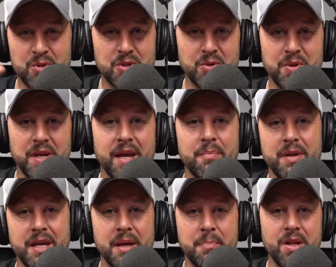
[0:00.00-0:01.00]
through the
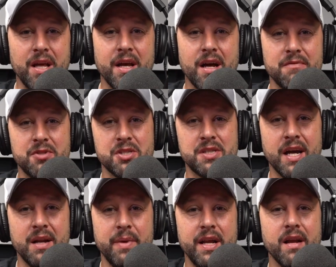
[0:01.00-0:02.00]
NBA playoffs just
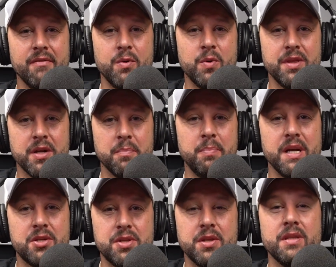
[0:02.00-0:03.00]
kind of made everyone their
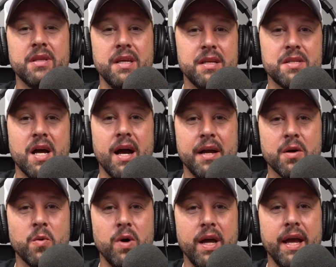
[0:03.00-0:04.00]
bitch the entire
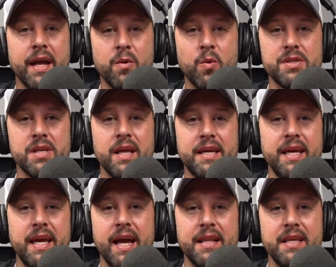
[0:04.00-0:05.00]
way. And it wasn't like
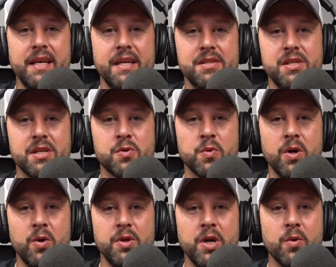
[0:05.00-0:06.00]
he had the easiest
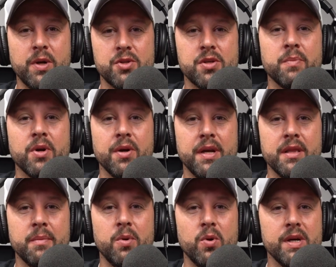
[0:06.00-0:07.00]
road, Jokic and Murray and
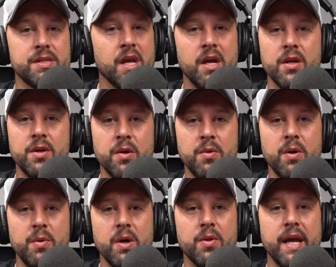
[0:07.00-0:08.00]
the boys. No, no,
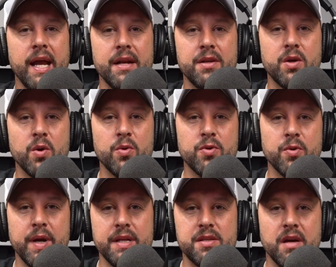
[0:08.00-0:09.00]
no. They had to go through
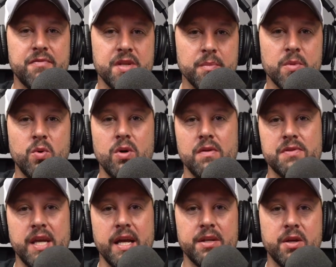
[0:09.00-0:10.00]
a tough Timberwolves.
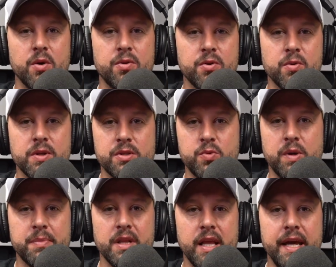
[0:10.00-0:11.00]
They had to go through and
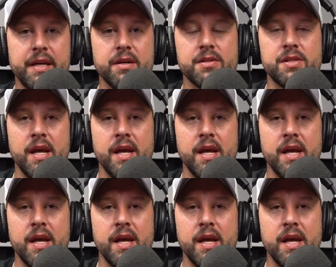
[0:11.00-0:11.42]
sweep the Lakers.